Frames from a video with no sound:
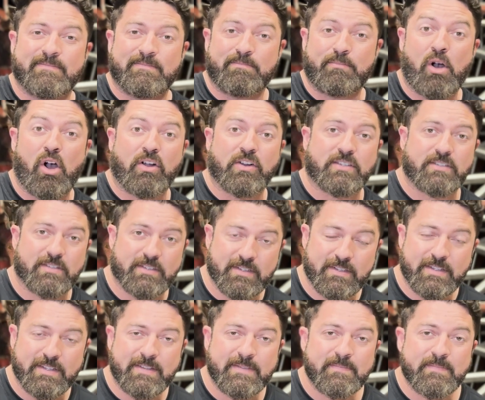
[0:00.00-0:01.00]
parts,
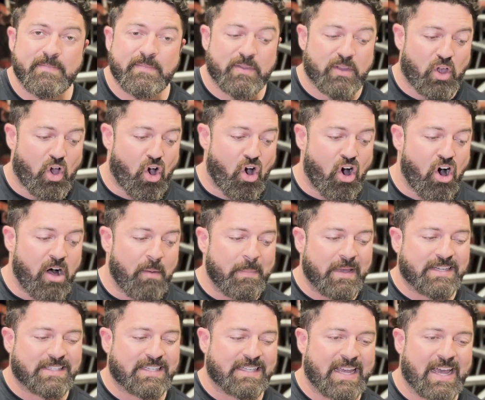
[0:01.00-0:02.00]
all
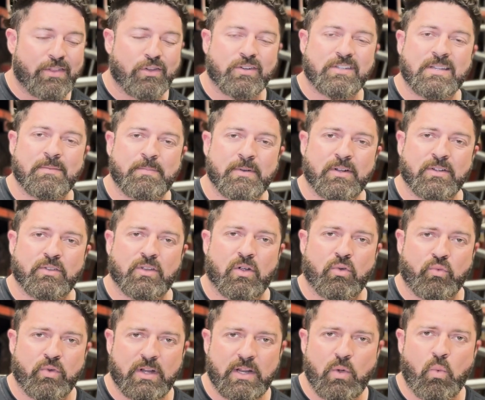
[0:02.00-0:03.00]
mixed together to build a
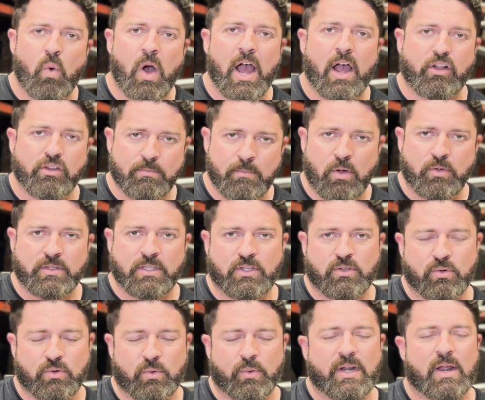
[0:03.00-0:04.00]
really wild
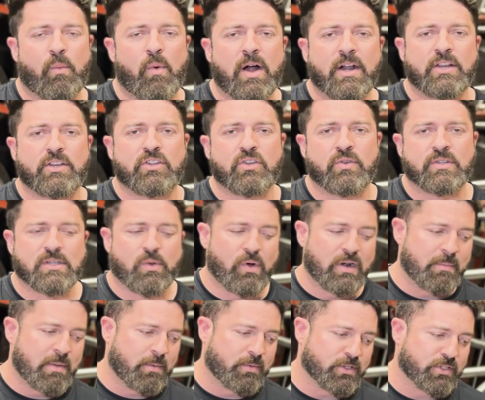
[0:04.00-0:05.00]
multi-tool. What I wanna do is I
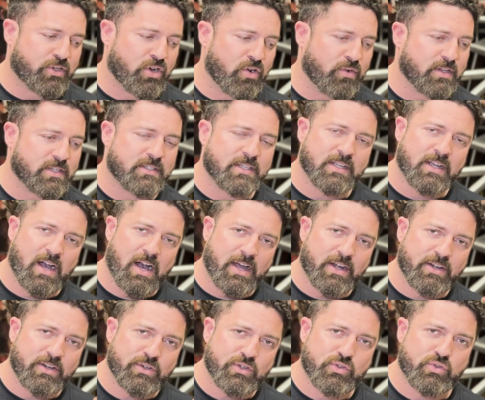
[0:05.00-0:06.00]
wanna be able to turn this thing
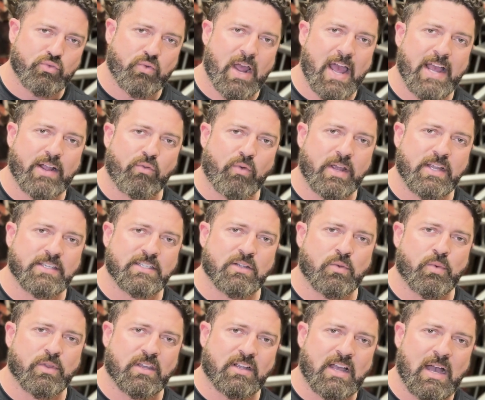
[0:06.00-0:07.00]
on, drag race it
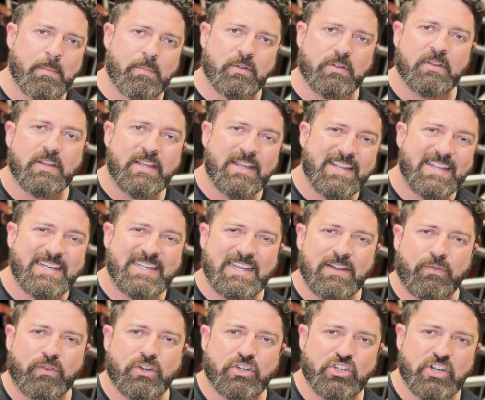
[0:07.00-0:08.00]
with a couple
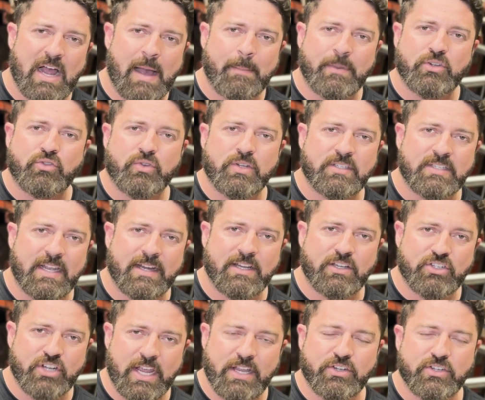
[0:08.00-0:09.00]
different geometry setting
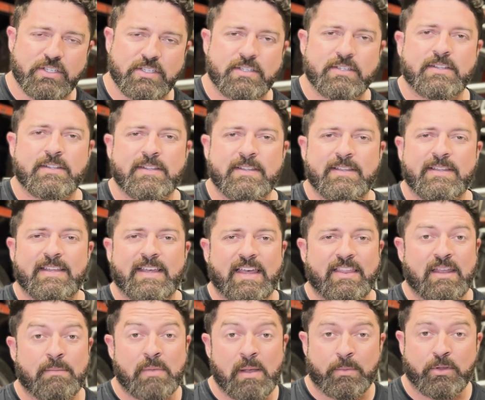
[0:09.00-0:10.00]
changes, and
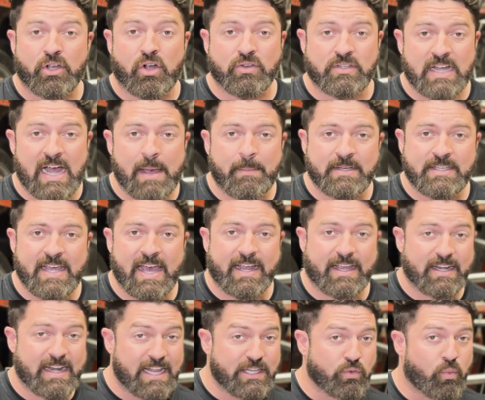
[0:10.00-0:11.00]
then be able to go time attack
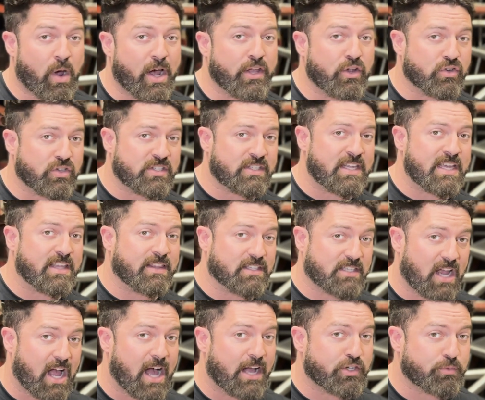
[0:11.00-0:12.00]
it. That's why you're seeing this
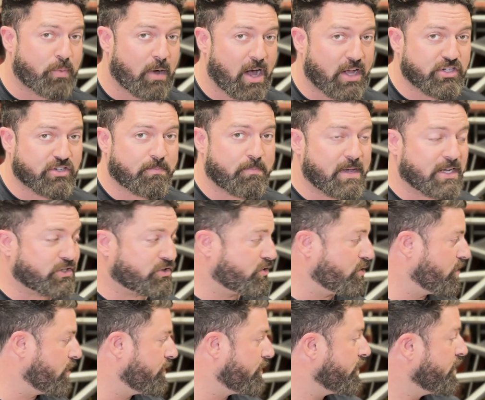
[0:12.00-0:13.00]
hodgepodge of
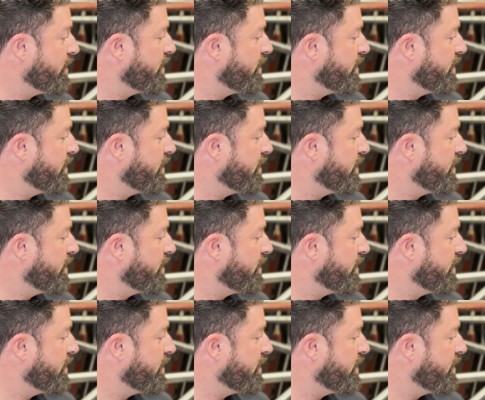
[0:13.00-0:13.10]
mixture of